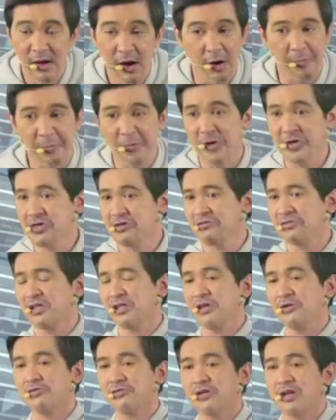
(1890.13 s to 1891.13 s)

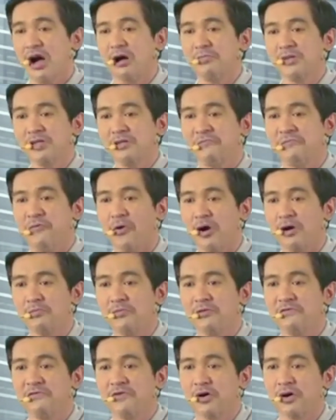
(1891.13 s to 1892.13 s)
Opportunity could come in the
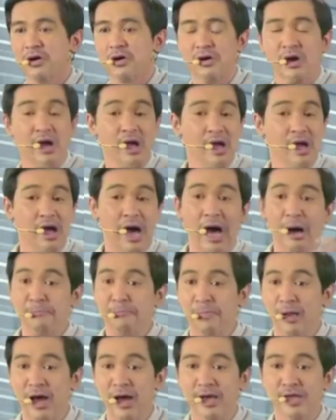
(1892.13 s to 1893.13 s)
form of your
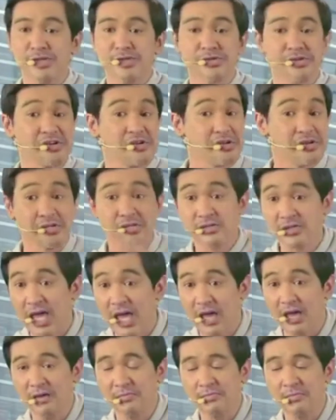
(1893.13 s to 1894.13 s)
uplines or your
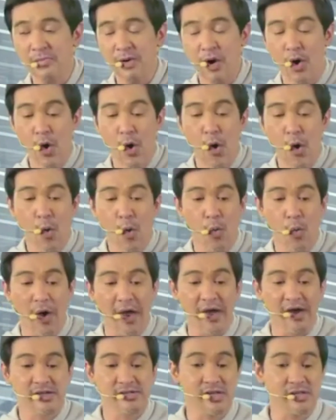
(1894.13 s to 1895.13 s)
team,
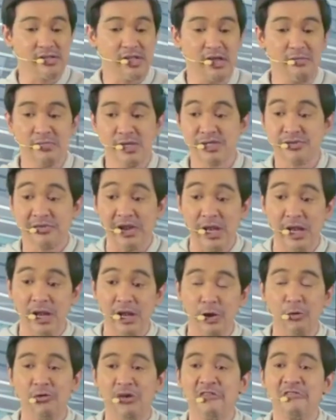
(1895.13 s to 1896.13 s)
where the team is really
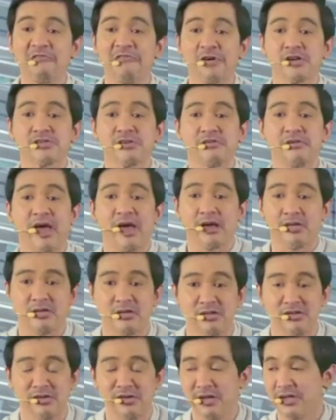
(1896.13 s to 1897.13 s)
looking for
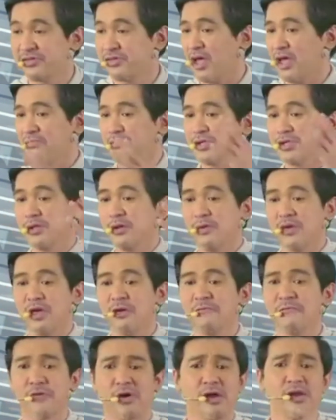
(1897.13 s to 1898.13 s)
direction. The team is
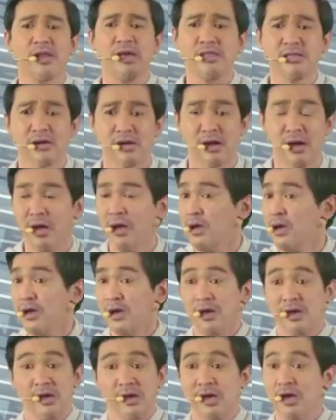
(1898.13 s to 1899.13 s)
looking for a leader.
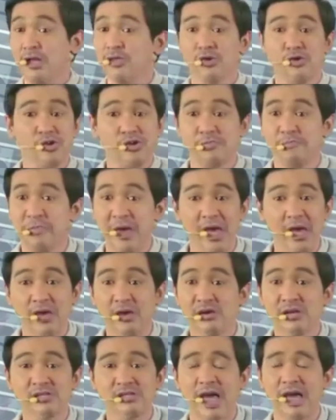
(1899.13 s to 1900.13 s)
It could be
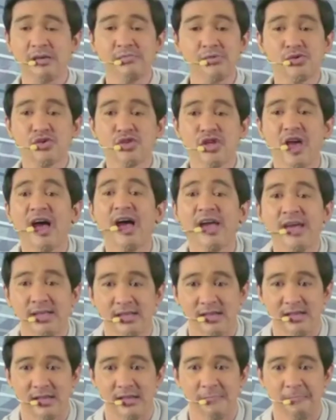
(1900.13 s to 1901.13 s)
your time to
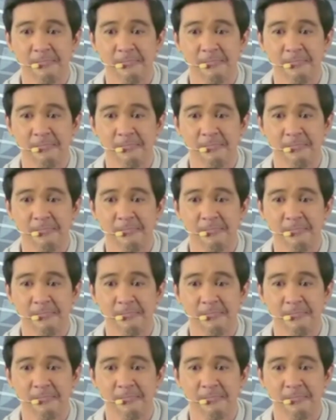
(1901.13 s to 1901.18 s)
shine.